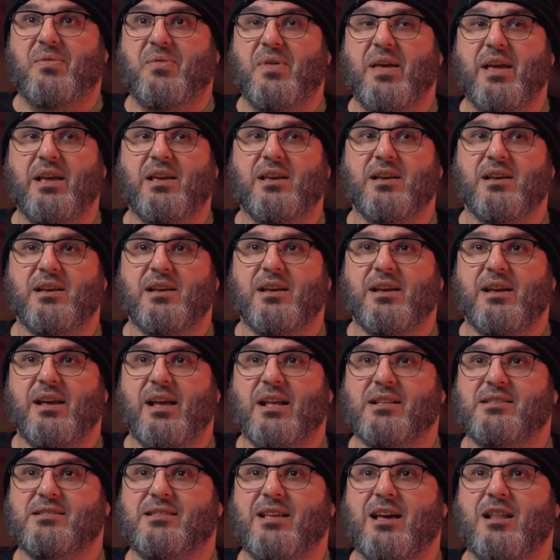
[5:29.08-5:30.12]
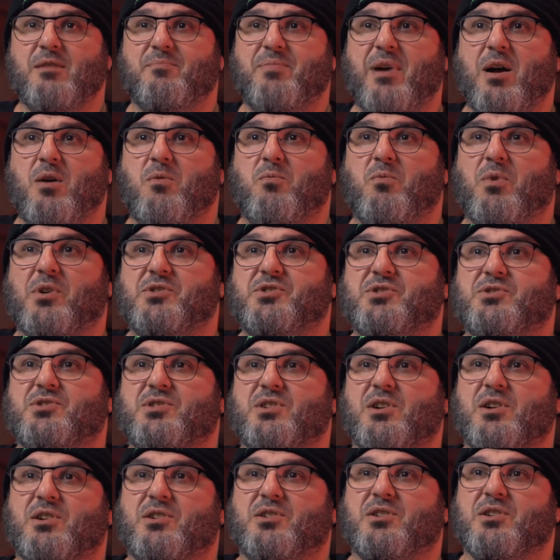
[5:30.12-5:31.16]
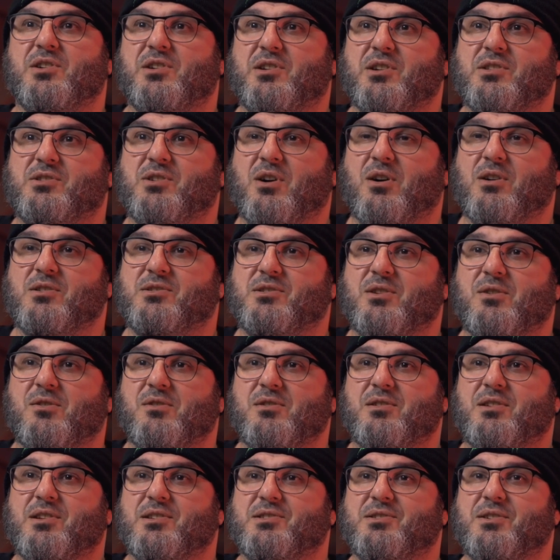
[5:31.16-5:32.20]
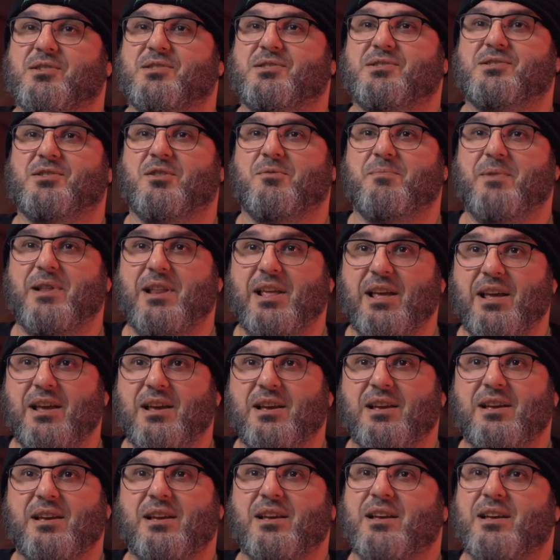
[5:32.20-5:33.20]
think it's not about what's a good guitar tone, because there's so many